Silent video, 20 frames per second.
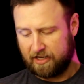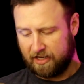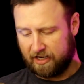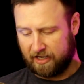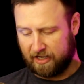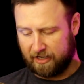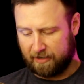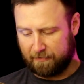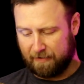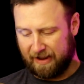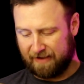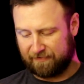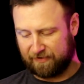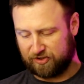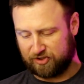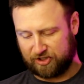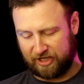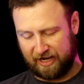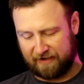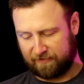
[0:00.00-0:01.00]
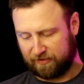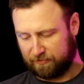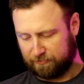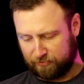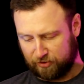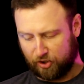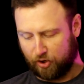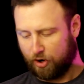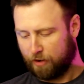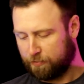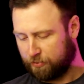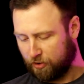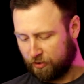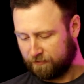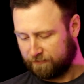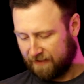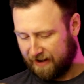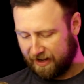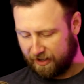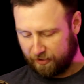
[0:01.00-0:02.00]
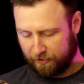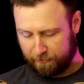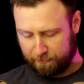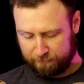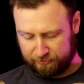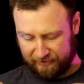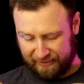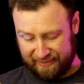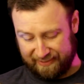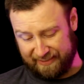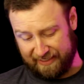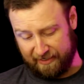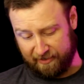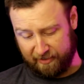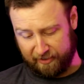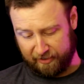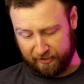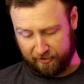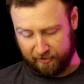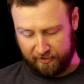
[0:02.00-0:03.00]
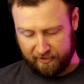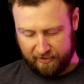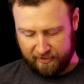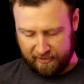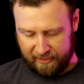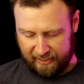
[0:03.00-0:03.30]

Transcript: having just kind of a lower profile plate carrier